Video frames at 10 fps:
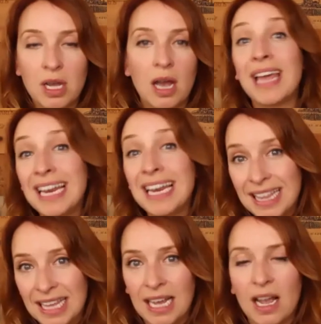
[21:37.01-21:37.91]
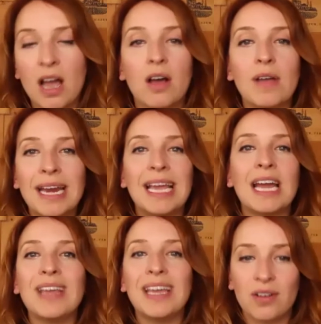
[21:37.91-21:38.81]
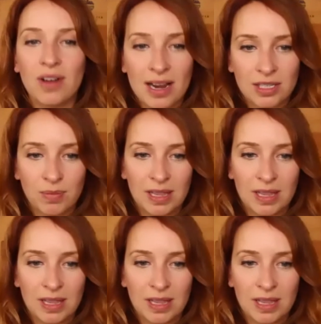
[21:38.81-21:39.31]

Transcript: of anything, of any kind of interaction with